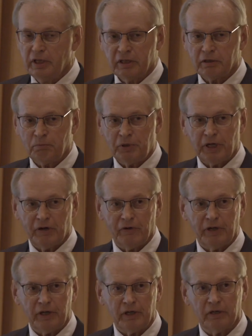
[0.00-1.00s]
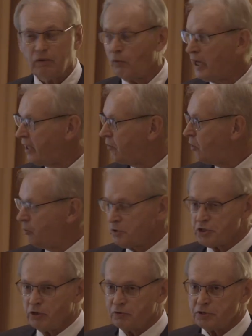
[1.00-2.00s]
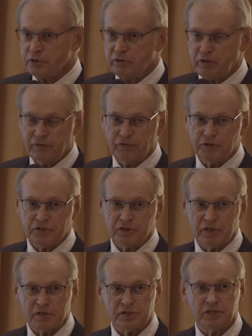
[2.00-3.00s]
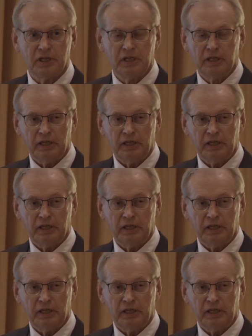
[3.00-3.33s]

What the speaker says: comparing Y chromosomes differences